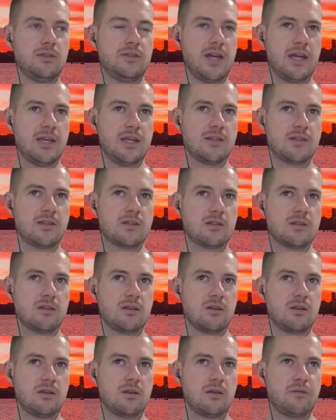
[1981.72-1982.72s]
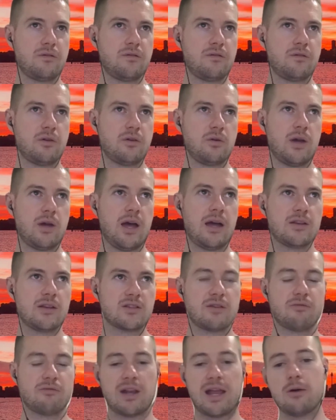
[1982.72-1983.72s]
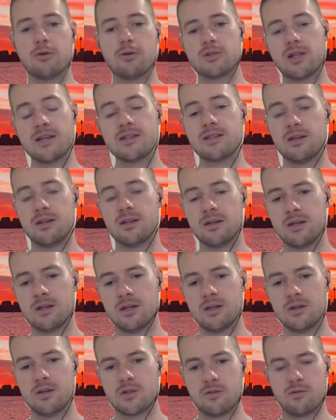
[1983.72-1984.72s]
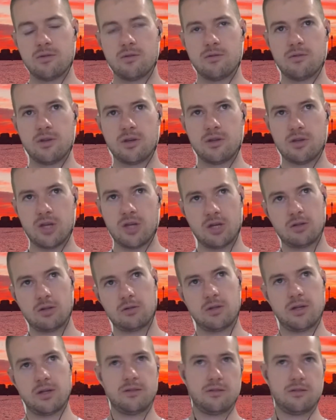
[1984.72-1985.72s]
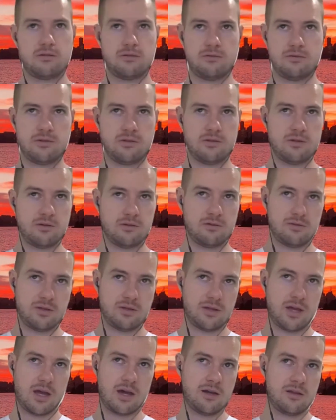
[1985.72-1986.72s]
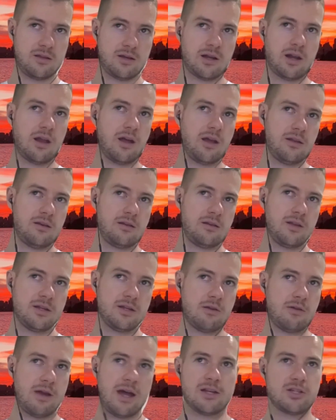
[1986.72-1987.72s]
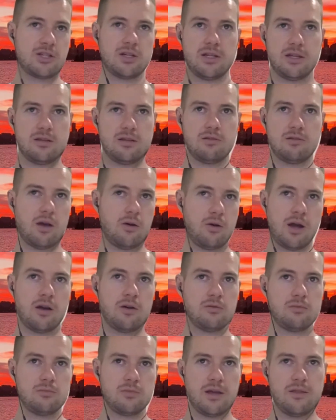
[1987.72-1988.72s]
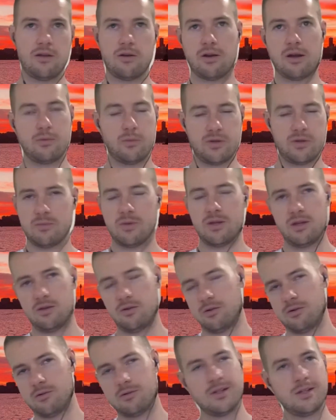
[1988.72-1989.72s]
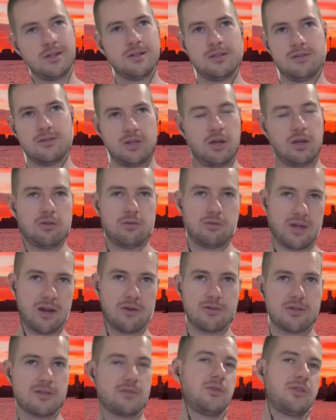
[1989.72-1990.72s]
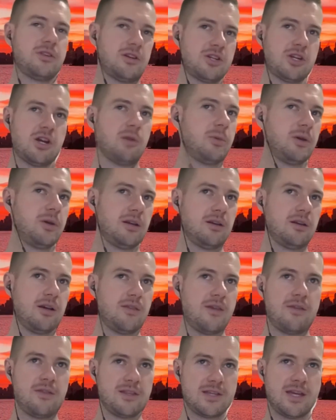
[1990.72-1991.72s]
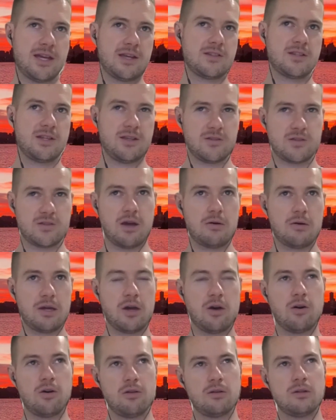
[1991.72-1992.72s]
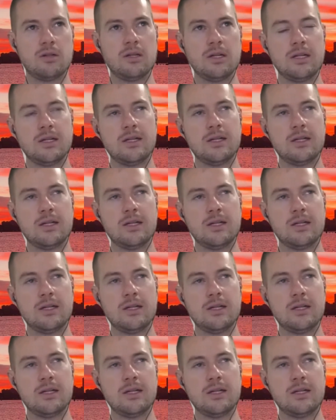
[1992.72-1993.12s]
dates for uh, several hours later. So the girl and the guy, the client, they don't actually go home like they're out with me, or the girl carries on with her shopping, and then the texting is going on